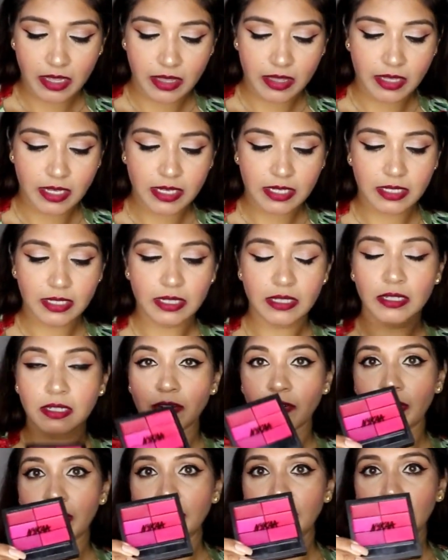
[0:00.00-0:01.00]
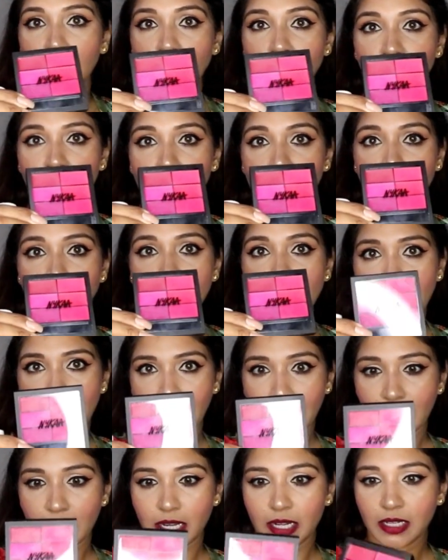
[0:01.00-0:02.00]
This is a cream blush from
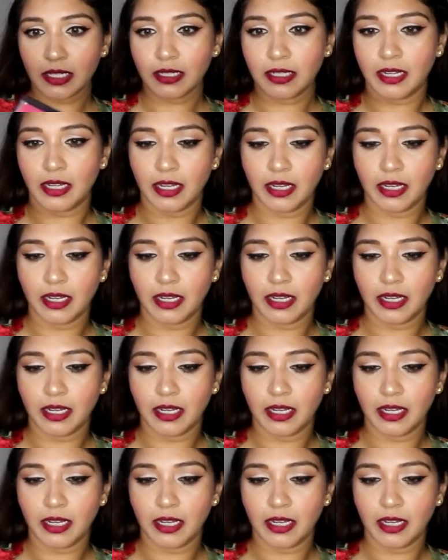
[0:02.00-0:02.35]
Nykaa.